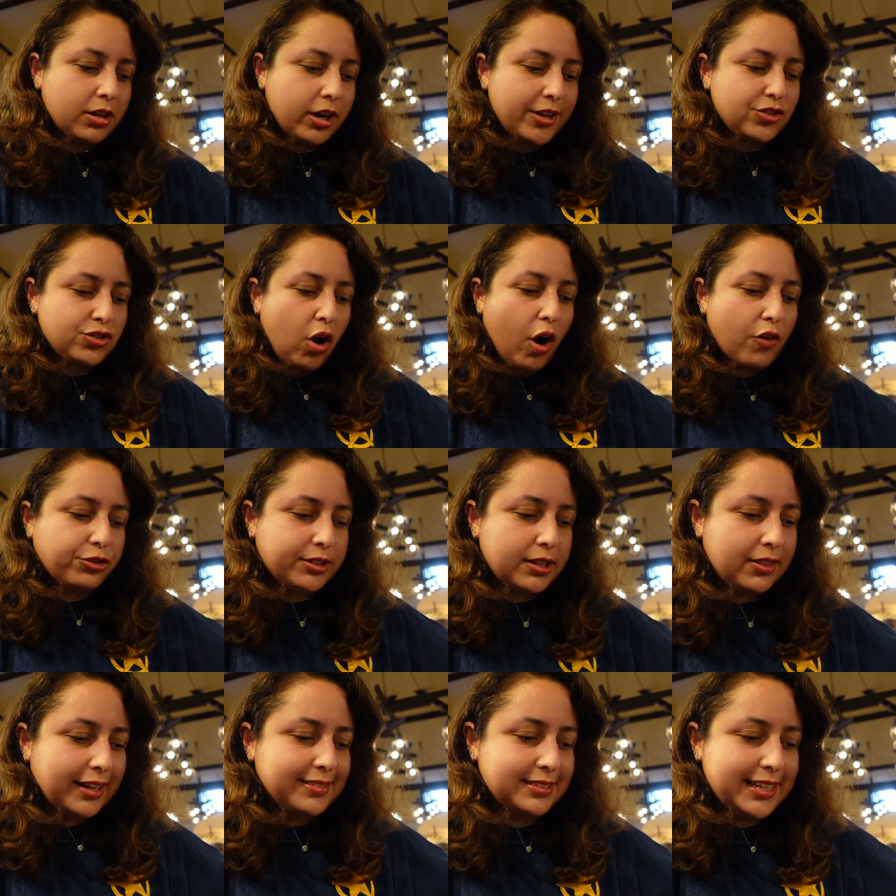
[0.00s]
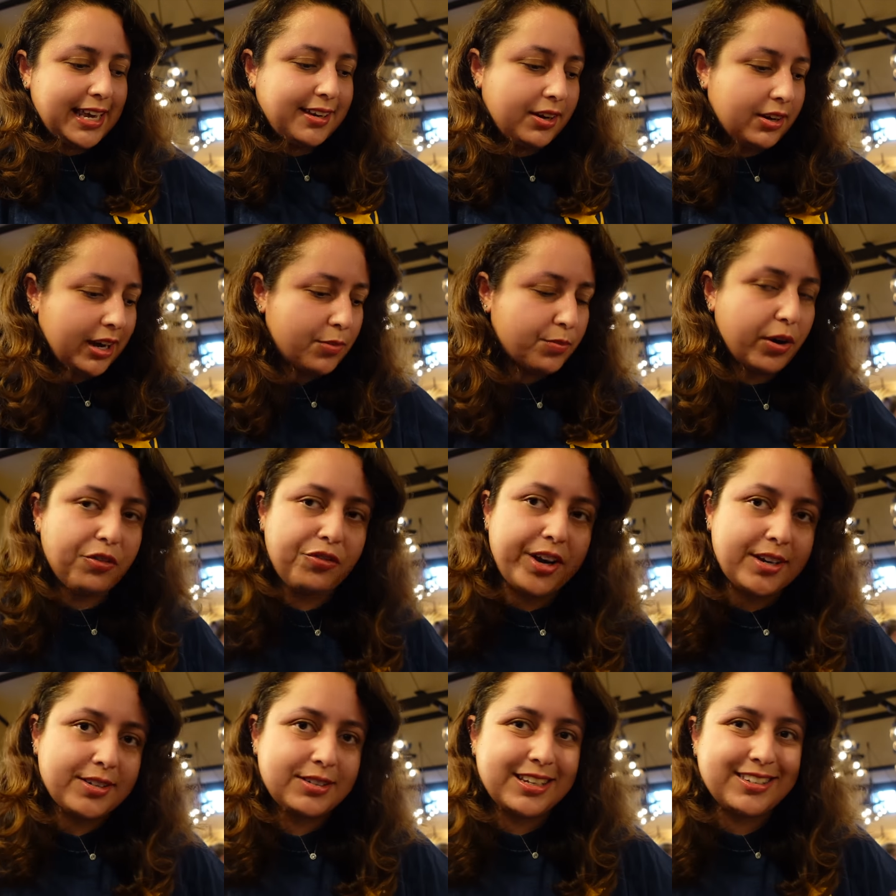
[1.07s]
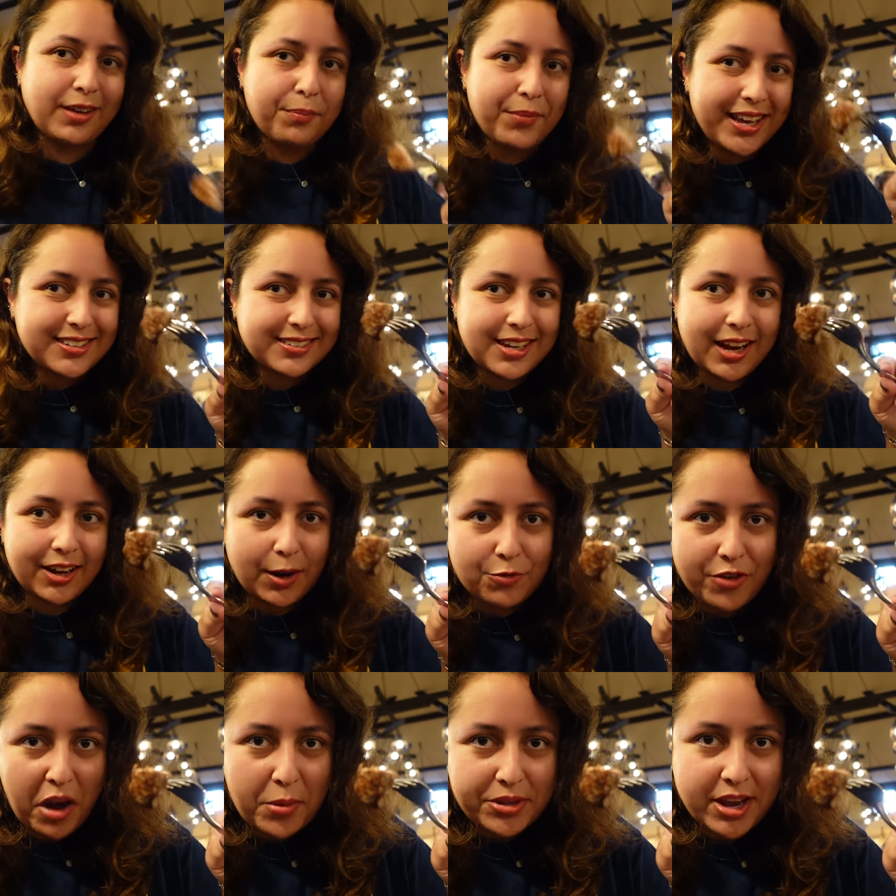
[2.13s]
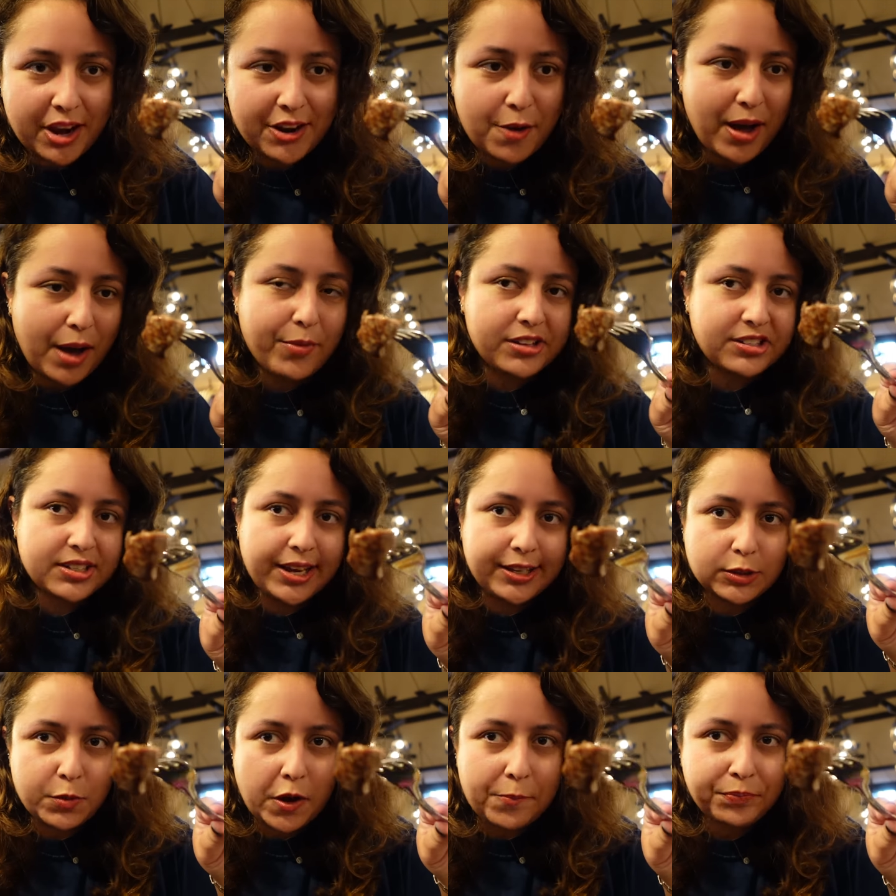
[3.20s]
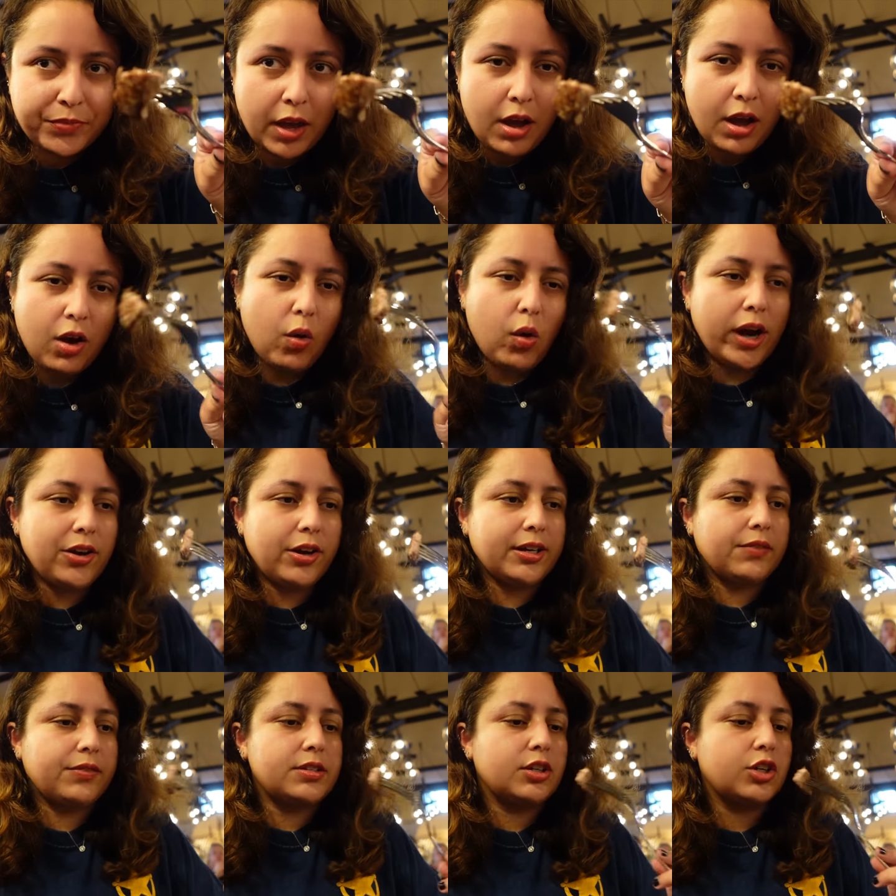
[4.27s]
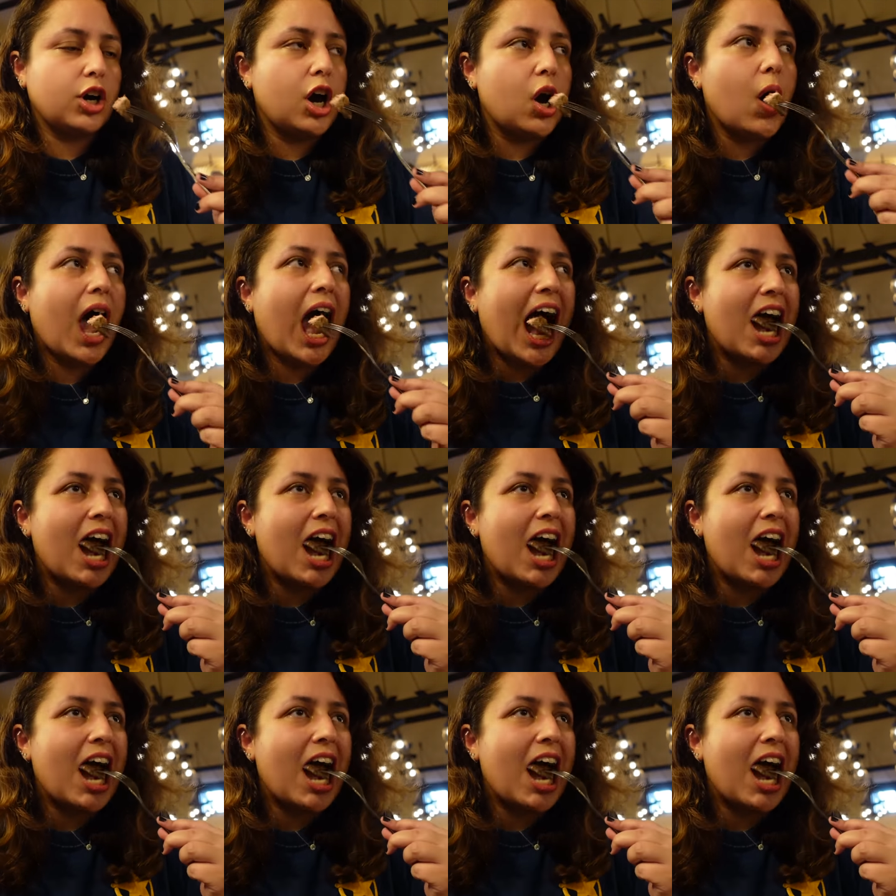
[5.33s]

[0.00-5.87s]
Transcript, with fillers: It's not often that steak in buffets is amazing, and I'm very particular about my steaks, but why not give this a go?